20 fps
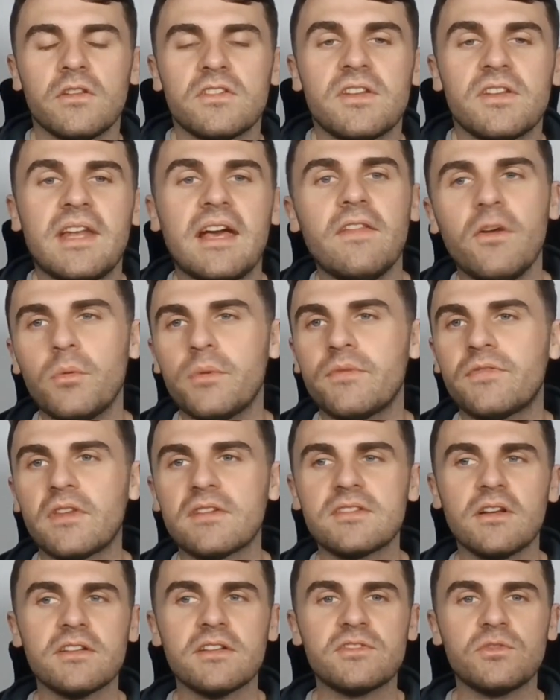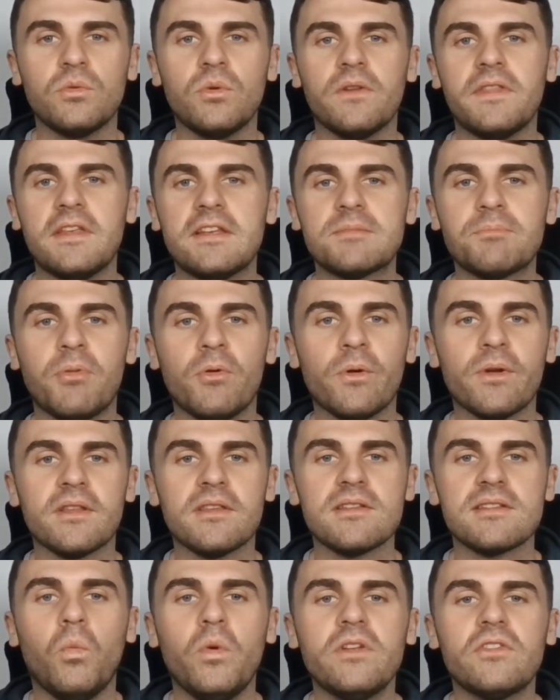So now that we've discussed all of these
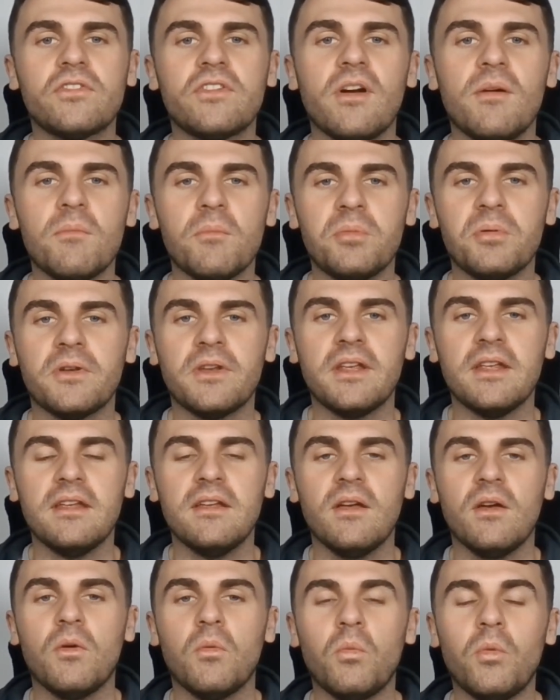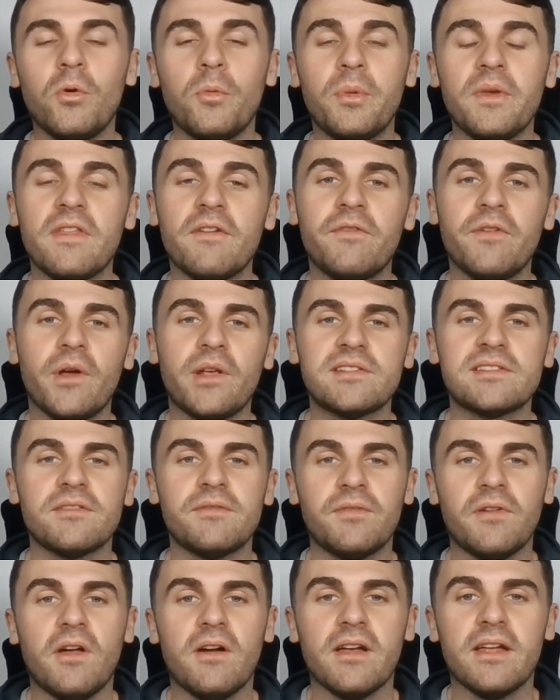points, which company will be the first to
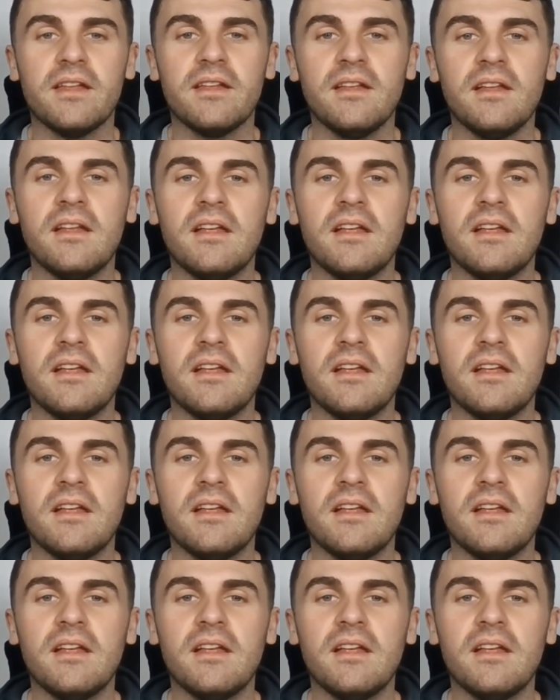fly?